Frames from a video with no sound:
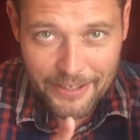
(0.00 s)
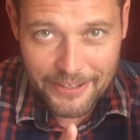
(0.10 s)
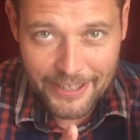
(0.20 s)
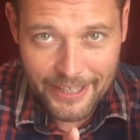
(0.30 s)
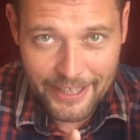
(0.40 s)
the
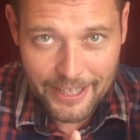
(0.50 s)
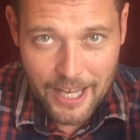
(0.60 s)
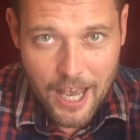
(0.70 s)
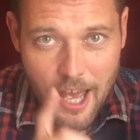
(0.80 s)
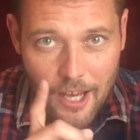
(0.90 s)
other day,
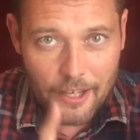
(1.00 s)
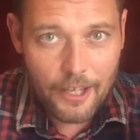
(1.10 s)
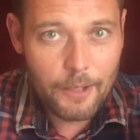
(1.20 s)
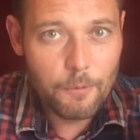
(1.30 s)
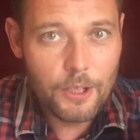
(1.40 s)
and
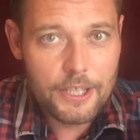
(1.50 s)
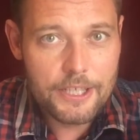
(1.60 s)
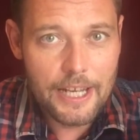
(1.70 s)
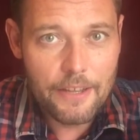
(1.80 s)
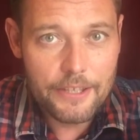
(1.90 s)
I
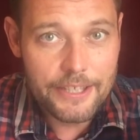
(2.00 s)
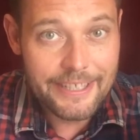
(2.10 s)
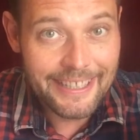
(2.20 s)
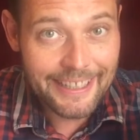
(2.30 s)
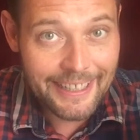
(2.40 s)
worked out that
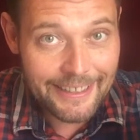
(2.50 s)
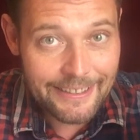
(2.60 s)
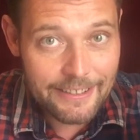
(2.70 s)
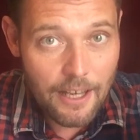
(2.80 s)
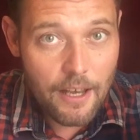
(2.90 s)
it
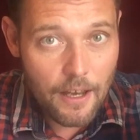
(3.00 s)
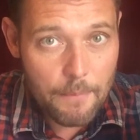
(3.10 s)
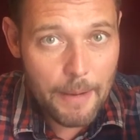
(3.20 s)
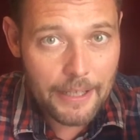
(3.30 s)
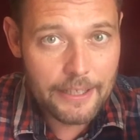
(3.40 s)
is
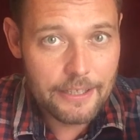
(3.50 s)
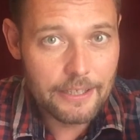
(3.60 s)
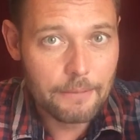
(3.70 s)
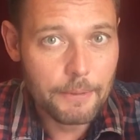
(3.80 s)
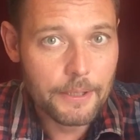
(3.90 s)
a
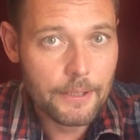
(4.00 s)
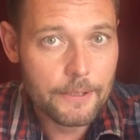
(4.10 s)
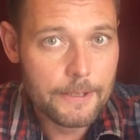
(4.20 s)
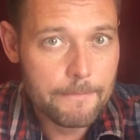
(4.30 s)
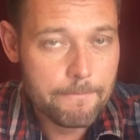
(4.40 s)
magnetic
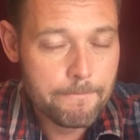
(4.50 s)
banana.